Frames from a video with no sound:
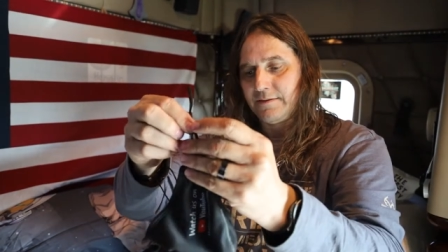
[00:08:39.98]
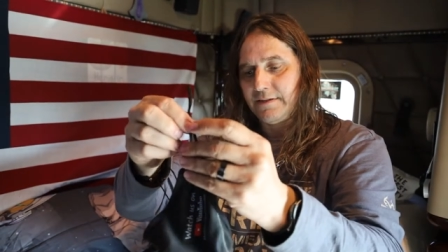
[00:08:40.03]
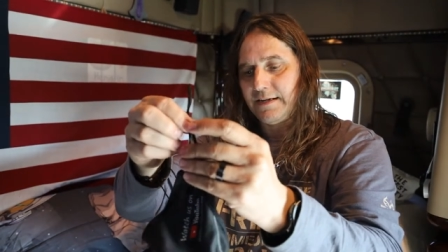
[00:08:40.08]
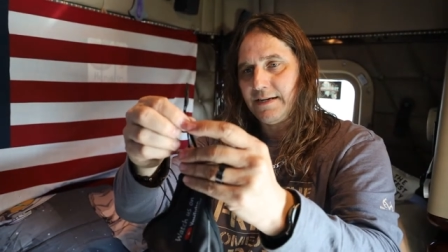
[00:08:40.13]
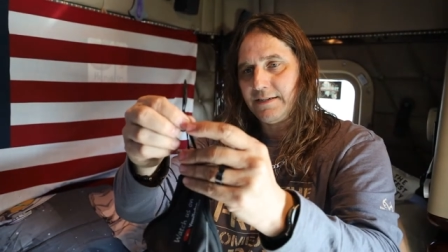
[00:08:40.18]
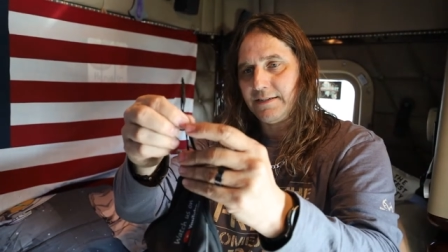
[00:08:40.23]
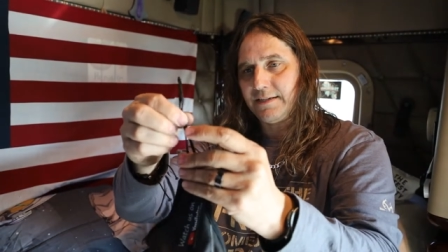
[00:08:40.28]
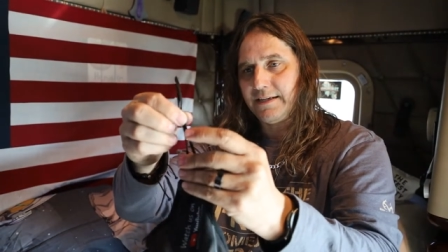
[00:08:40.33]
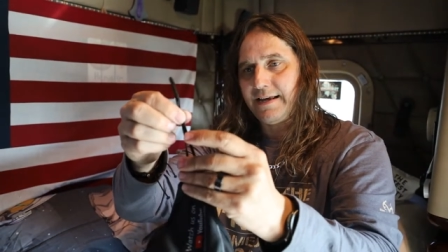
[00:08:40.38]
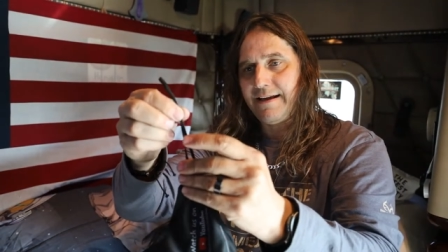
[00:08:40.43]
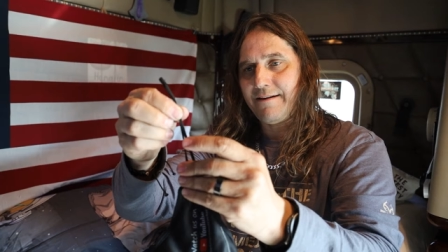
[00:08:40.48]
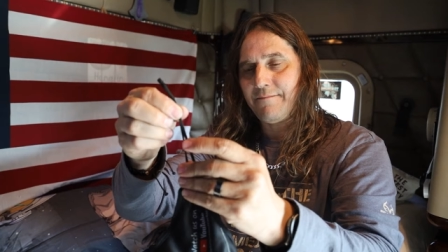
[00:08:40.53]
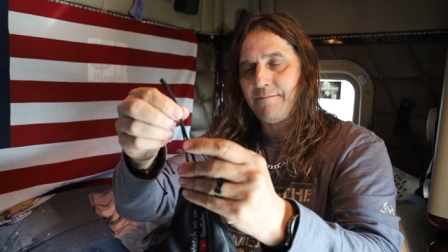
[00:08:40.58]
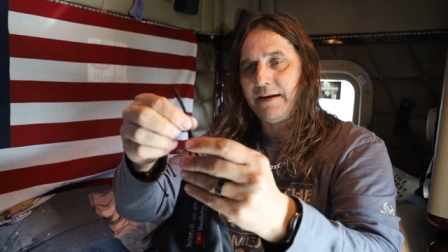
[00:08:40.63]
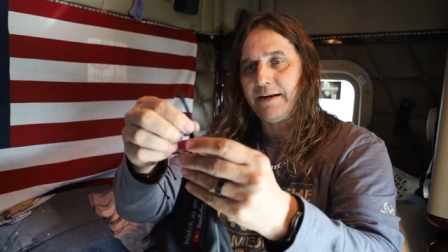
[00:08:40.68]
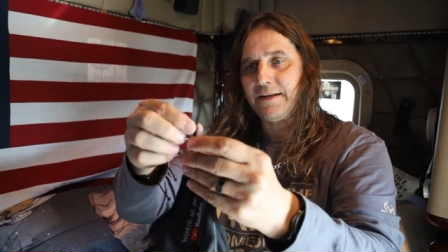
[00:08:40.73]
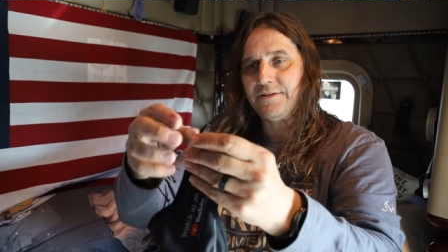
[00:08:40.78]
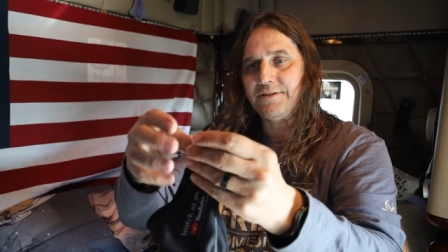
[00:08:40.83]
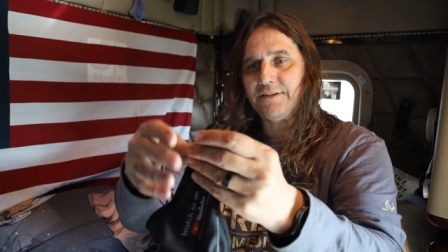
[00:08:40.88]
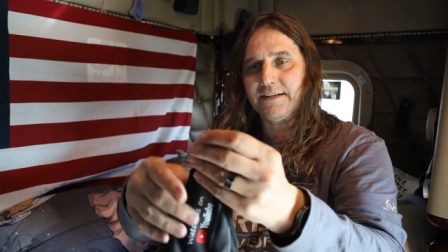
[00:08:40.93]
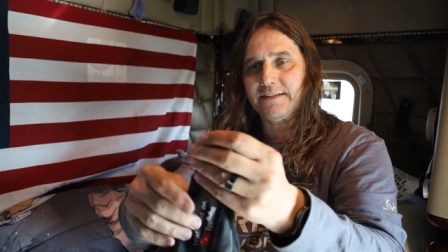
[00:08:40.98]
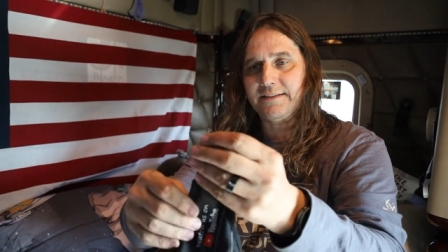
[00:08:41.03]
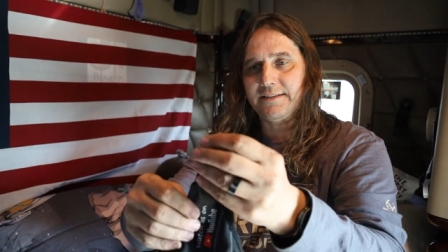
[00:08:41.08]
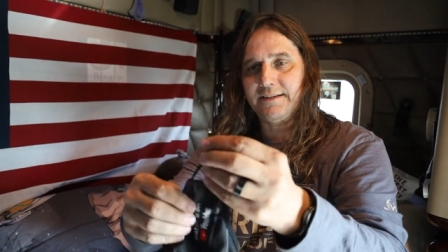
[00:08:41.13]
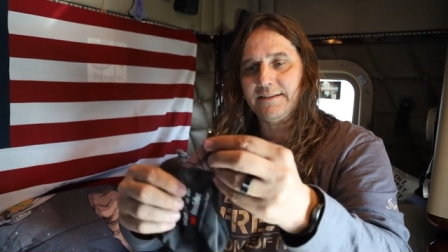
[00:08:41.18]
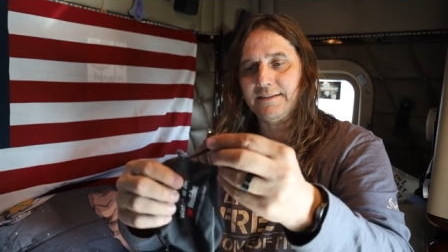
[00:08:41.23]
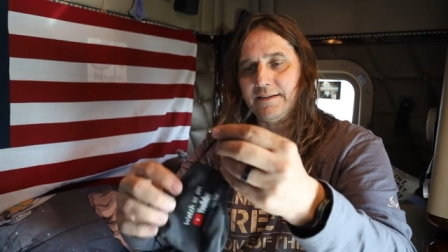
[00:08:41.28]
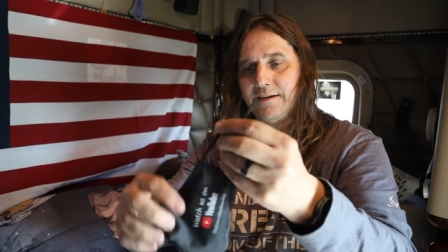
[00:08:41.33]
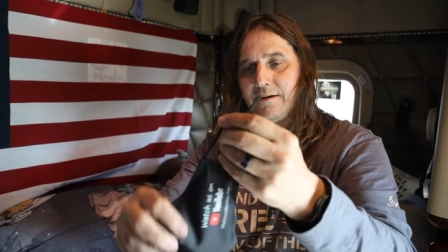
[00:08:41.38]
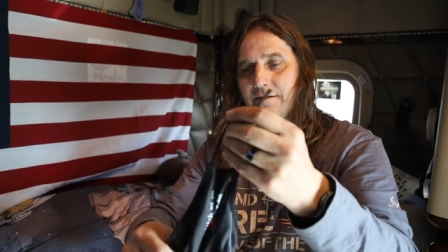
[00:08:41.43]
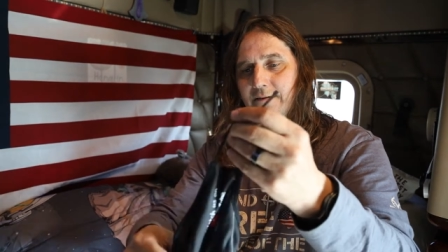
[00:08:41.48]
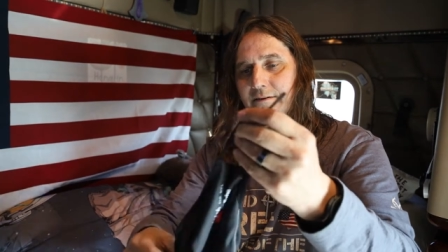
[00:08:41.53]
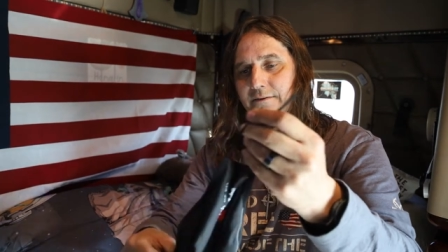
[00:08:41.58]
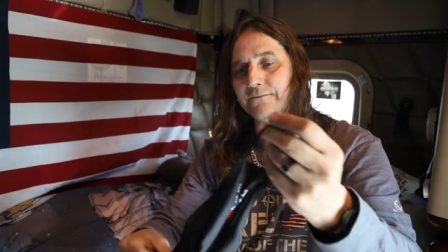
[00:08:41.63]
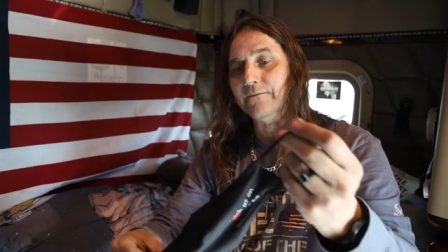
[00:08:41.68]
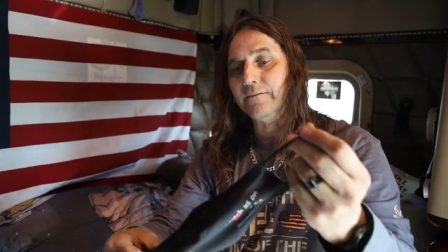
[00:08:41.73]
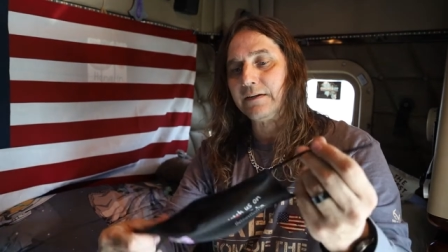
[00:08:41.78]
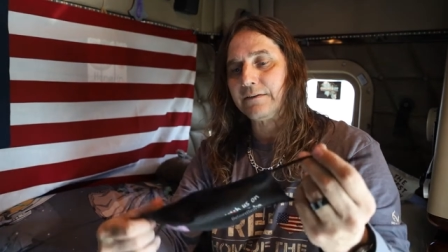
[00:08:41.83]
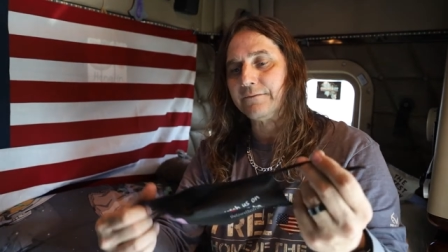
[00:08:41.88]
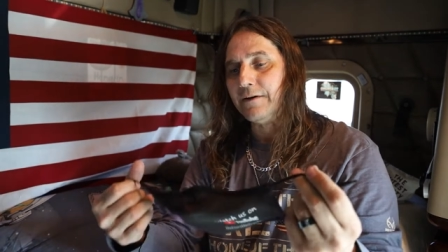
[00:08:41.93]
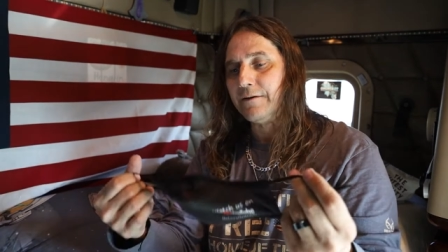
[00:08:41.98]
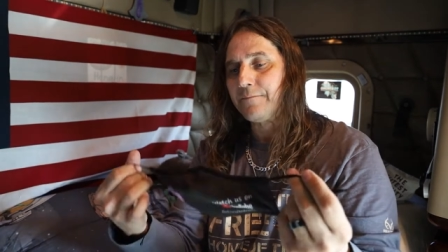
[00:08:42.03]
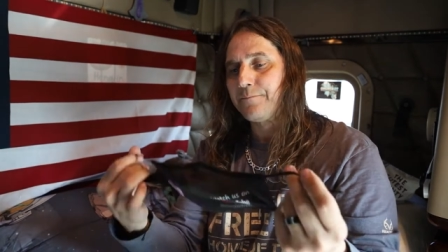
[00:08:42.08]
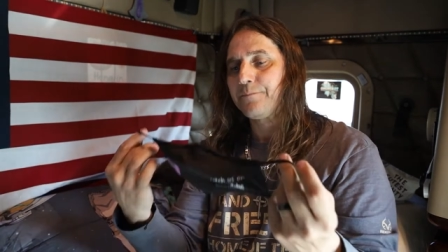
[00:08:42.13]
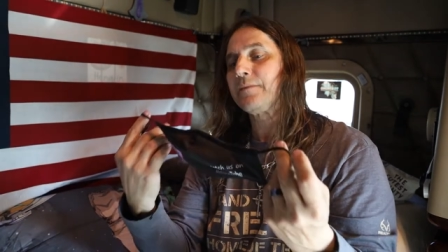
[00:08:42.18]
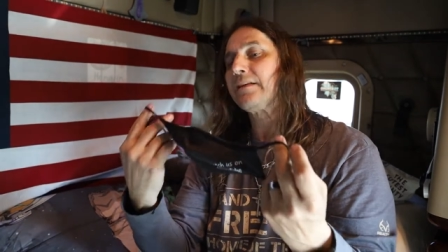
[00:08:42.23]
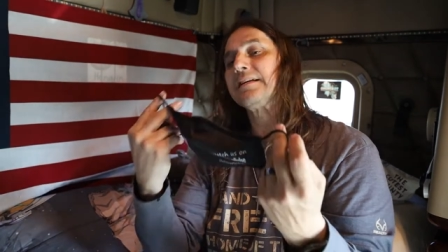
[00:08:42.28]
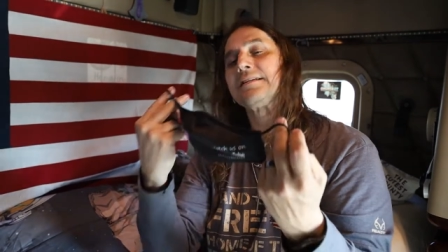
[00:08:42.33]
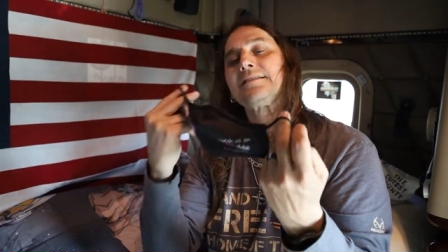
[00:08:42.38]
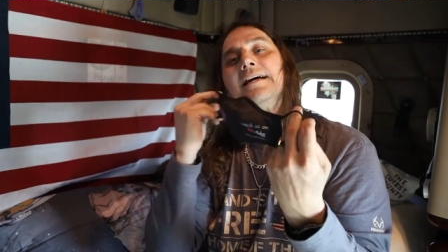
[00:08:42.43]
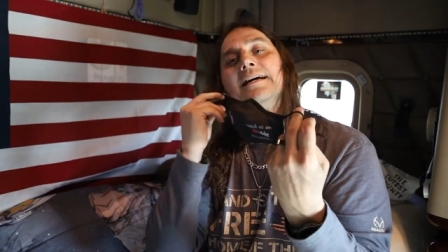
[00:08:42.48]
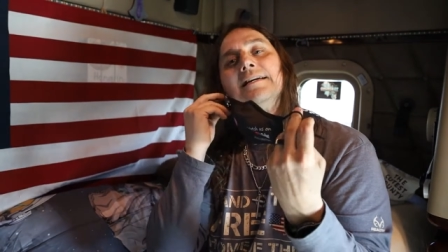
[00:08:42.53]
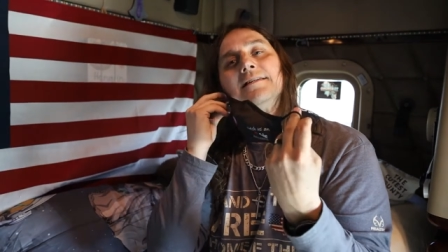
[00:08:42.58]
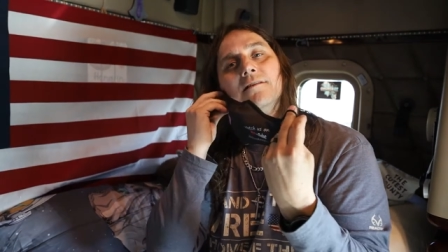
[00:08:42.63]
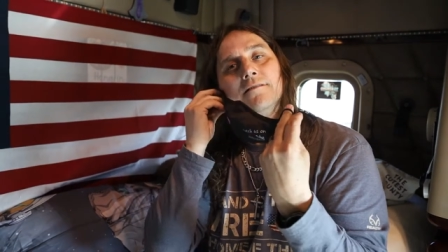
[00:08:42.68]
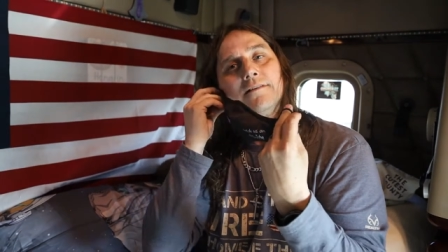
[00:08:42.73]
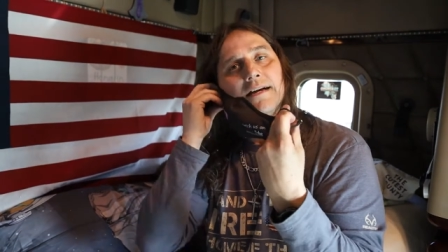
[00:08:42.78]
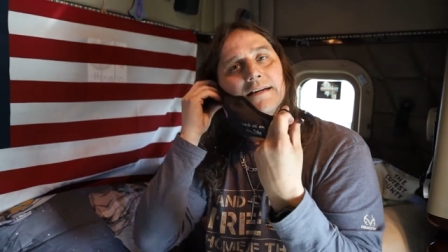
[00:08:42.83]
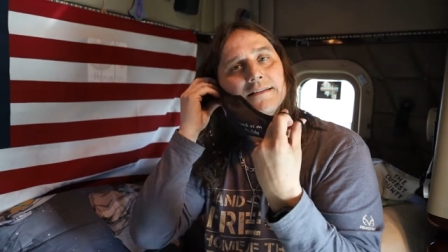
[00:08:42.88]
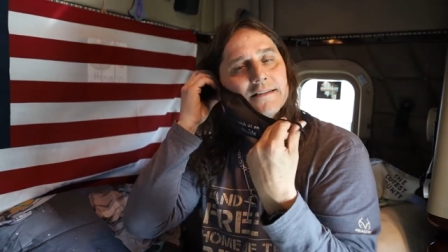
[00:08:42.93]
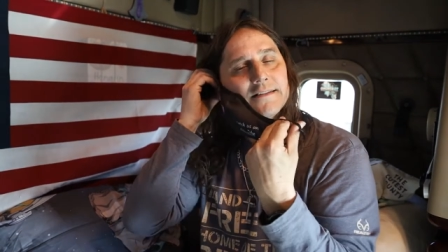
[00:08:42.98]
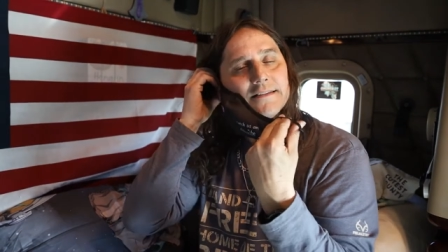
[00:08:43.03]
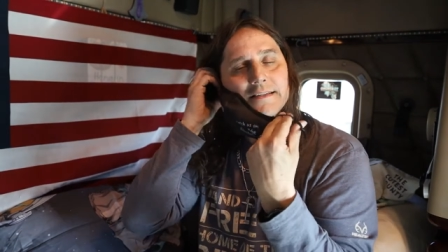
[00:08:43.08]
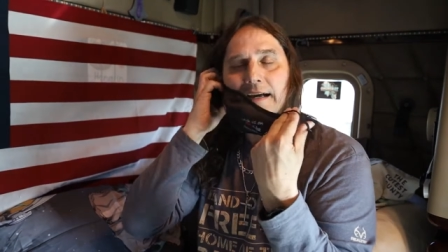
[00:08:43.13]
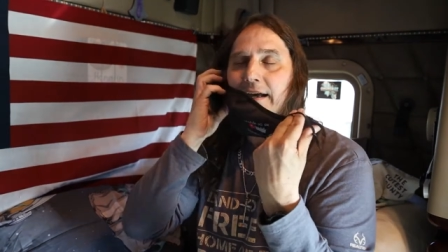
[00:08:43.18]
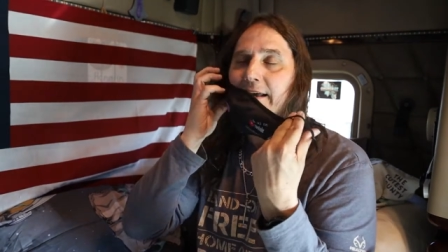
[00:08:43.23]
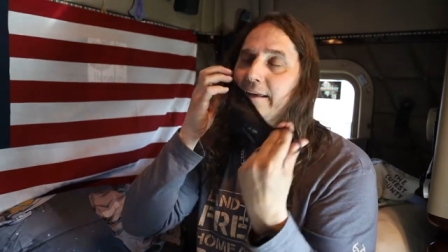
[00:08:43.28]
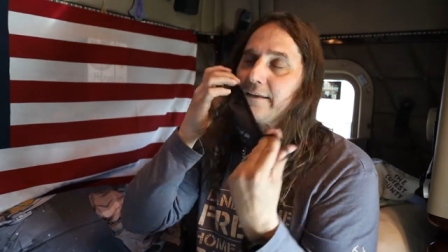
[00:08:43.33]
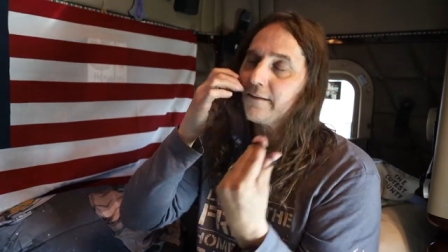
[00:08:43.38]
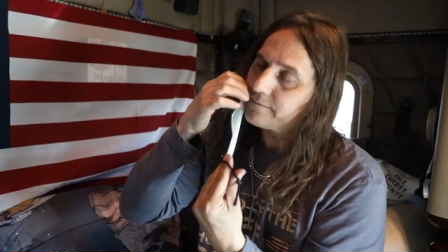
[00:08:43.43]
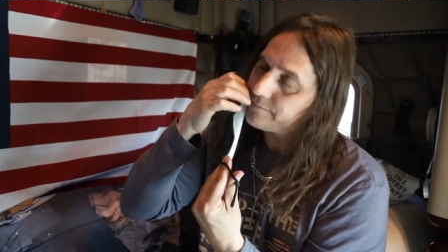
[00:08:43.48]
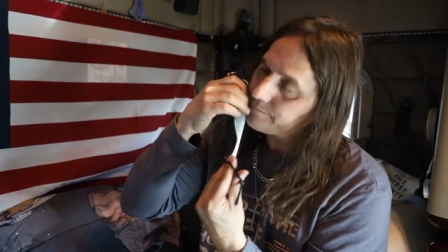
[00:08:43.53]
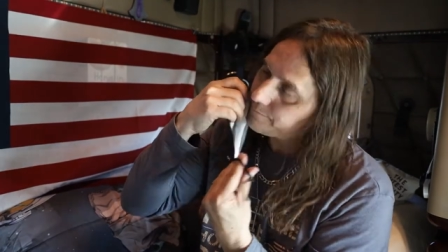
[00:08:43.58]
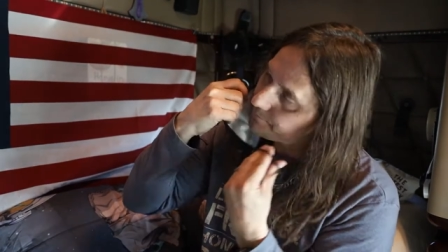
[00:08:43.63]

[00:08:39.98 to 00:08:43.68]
So I actually have mine adjusted so it stays on nice and tight.